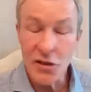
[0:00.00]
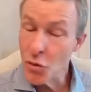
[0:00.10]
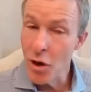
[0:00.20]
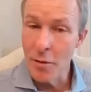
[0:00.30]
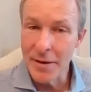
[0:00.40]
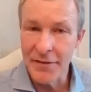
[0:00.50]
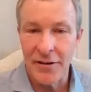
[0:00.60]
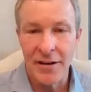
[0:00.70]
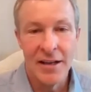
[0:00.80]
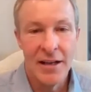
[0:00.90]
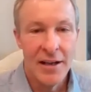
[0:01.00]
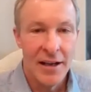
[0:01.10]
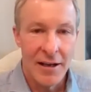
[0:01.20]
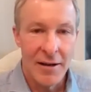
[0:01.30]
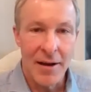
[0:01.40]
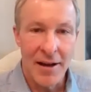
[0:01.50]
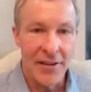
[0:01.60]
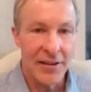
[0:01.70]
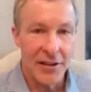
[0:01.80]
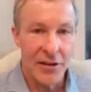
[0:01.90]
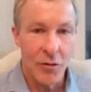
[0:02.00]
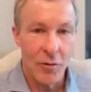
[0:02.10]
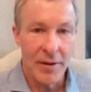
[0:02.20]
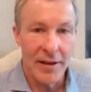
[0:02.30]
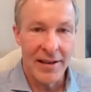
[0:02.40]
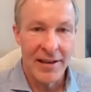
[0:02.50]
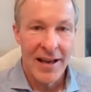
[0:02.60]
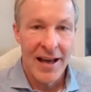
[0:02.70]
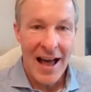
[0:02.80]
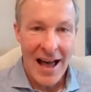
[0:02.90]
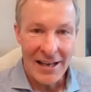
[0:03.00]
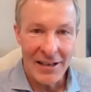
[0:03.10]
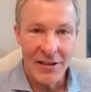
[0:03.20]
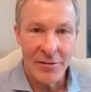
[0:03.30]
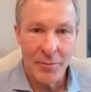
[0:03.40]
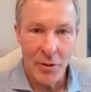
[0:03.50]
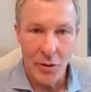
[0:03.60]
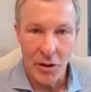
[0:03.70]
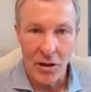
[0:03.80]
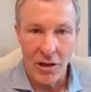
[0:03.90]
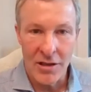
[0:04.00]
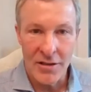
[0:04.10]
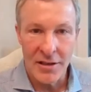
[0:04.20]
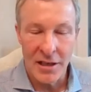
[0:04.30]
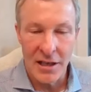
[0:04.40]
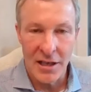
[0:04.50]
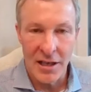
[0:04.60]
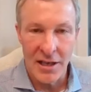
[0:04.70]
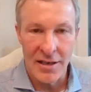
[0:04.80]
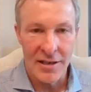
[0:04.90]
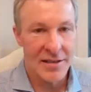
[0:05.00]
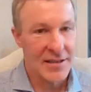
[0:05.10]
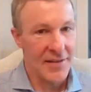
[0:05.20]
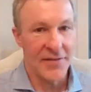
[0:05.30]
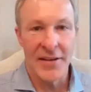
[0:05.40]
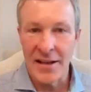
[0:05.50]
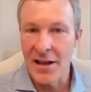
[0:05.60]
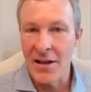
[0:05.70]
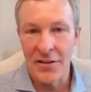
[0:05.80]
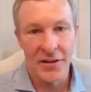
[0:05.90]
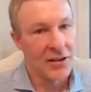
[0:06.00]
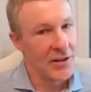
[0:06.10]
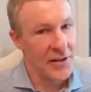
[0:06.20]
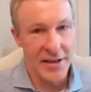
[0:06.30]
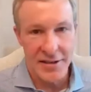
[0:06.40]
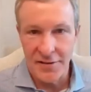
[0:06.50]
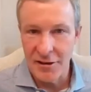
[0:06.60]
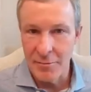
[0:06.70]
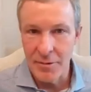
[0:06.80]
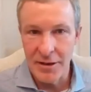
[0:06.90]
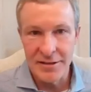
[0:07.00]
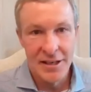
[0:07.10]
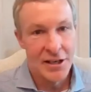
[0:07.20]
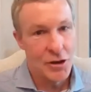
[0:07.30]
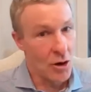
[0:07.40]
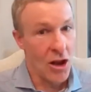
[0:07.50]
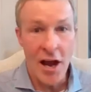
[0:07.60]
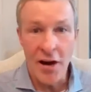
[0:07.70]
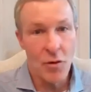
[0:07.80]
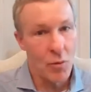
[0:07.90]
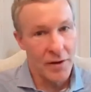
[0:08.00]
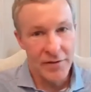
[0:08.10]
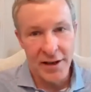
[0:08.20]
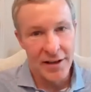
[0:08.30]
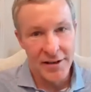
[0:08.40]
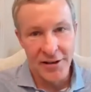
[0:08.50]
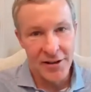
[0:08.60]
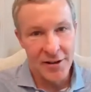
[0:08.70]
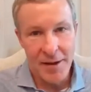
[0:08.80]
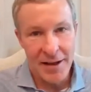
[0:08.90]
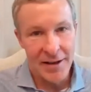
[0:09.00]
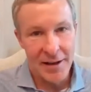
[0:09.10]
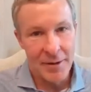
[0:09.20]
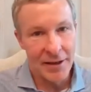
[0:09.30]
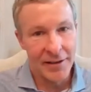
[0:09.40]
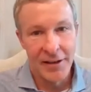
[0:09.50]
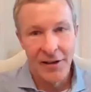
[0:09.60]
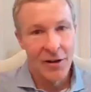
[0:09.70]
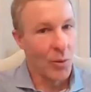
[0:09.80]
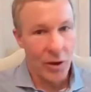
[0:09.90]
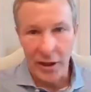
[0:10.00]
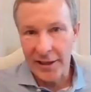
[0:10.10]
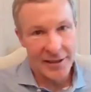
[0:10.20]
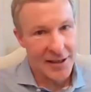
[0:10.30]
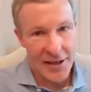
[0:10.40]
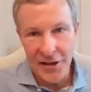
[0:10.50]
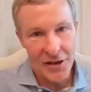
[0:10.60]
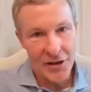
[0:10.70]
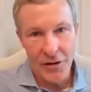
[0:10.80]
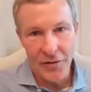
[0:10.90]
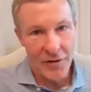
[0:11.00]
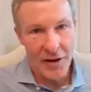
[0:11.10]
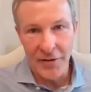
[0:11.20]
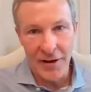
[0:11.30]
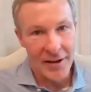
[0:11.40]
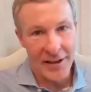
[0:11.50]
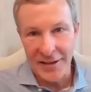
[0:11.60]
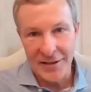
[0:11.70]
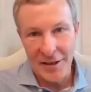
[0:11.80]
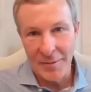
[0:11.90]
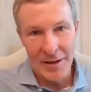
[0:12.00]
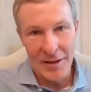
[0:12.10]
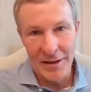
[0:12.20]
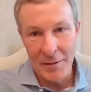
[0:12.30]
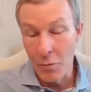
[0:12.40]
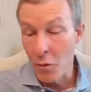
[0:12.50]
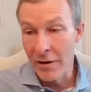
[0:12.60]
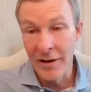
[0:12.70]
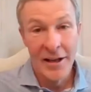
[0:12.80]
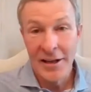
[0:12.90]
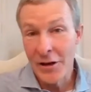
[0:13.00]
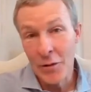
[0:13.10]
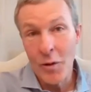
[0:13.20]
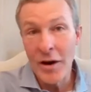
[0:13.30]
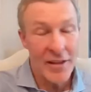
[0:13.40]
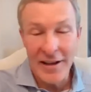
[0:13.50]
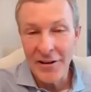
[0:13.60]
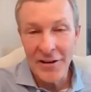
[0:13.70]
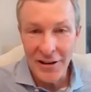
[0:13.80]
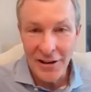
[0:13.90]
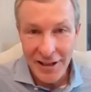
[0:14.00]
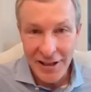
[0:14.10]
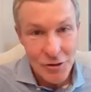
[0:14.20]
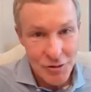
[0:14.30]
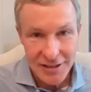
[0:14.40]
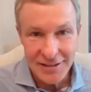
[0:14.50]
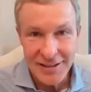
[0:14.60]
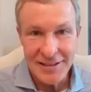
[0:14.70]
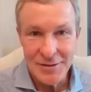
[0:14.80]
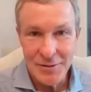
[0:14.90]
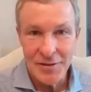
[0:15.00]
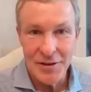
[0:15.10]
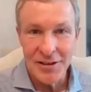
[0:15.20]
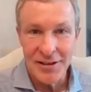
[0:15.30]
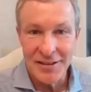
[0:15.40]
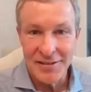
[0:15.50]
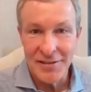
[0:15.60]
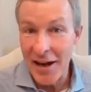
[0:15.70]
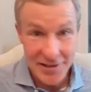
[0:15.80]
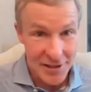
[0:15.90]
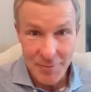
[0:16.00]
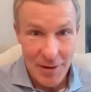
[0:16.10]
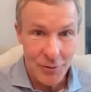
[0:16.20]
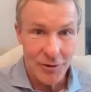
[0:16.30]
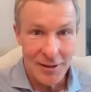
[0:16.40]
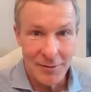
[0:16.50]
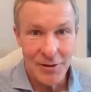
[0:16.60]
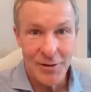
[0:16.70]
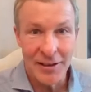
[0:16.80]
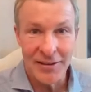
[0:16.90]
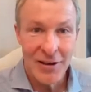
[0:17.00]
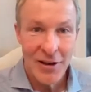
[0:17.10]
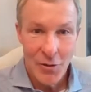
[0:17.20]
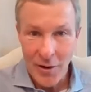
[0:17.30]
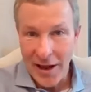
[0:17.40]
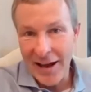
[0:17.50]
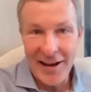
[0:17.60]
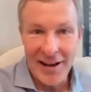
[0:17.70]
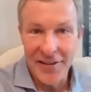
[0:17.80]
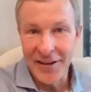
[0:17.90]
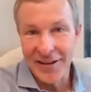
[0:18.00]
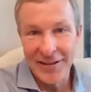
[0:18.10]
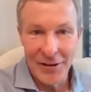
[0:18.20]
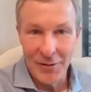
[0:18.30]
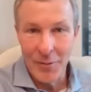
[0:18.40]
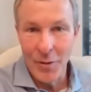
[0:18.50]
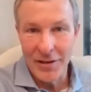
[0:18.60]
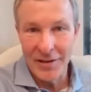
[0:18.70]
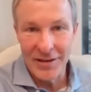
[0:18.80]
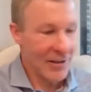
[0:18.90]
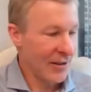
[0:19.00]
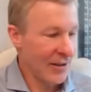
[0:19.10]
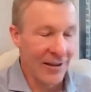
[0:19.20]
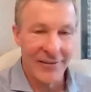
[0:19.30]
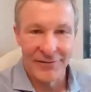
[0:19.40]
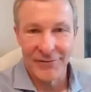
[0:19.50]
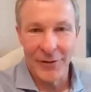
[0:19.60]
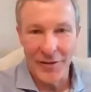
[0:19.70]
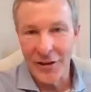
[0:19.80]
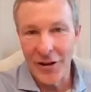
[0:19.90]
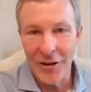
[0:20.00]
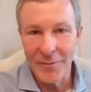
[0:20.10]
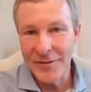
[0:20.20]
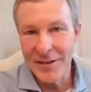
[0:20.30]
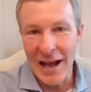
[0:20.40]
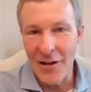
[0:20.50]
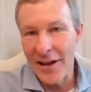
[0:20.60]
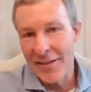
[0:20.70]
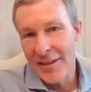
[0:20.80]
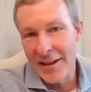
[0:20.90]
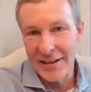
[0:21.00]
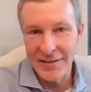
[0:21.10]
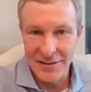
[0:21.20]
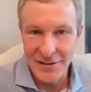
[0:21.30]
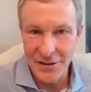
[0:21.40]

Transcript: So what'll be different? I think that there will be heightened protocols on safety, health, cleanliness of airplanes. A lot of what we've done during the pandemic, we're going to continue to do forever. I think it's going to be important. One of the other little interesting things that we've learned is that I suspect we'll keep doing it. We hand out the little, what do we call them, towelette things,